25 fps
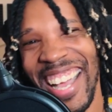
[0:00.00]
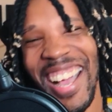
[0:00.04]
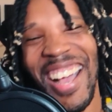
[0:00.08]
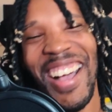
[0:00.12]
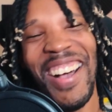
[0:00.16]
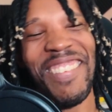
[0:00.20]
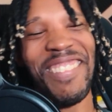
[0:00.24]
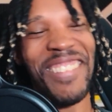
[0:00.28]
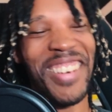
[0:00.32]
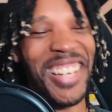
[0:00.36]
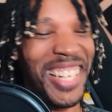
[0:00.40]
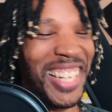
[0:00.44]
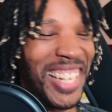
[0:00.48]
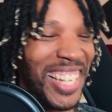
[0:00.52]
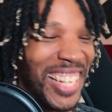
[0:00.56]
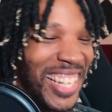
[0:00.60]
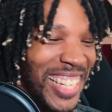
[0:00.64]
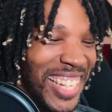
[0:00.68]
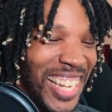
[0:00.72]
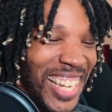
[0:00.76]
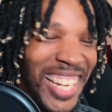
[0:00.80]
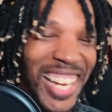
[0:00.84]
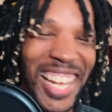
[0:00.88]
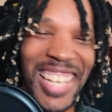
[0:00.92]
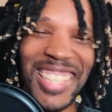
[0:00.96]
But
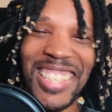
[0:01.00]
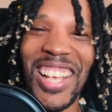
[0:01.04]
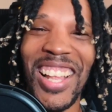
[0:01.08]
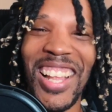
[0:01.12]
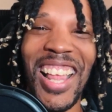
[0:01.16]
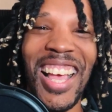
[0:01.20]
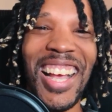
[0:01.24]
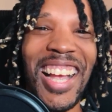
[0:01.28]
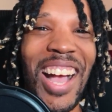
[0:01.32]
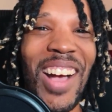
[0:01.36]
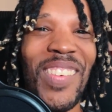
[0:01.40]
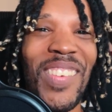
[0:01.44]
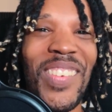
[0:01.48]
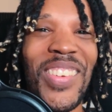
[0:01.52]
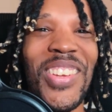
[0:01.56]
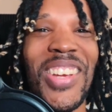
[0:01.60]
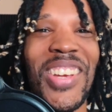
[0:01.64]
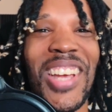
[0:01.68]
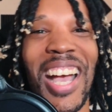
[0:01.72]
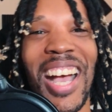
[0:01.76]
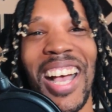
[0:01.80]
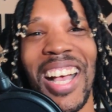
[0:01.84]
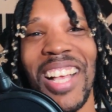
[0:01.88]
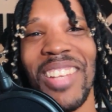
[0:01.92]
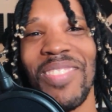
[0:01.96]
yeah, that's all I got for you
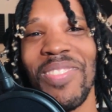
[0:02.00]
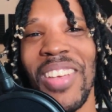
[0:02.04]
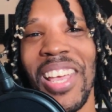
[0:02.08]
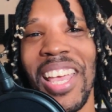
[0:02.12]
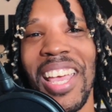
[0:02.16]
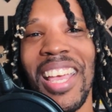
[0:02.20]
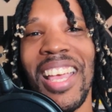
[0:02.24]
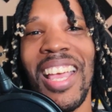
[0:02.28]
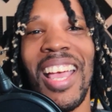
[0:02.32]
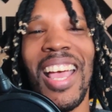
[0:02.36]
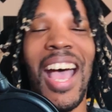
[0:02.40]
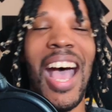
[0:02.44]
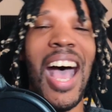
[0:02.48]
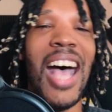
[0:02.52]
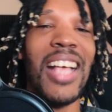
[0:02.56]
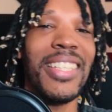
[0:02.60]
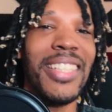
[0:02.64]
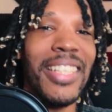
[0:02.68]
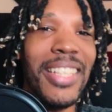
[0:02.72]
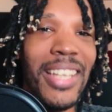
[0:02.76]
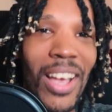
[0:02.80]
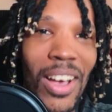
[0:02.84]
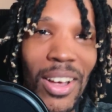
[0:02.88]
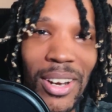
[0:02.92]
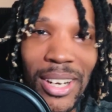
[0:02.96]
guys, man. I'll
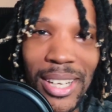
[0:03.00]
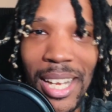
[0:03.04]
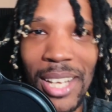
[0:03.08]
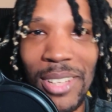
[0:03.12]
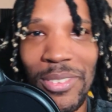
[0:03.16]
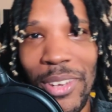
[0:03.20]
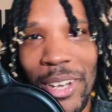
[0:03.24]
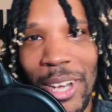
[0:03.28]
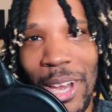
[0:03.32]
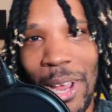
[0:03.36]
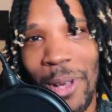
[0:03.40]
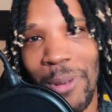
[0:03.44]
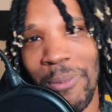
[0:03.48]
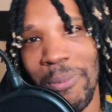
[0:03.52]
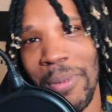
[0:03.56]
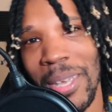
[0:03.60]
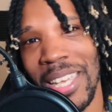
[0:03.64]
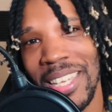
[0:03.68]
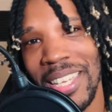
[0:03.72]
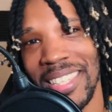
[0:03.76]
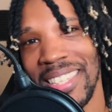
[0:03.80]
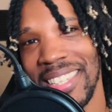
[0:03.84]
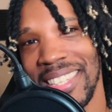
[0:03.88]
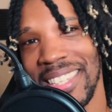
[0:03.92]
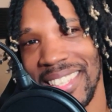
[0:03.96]
see y'all in the next video.
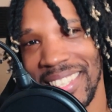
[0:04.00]
Peace.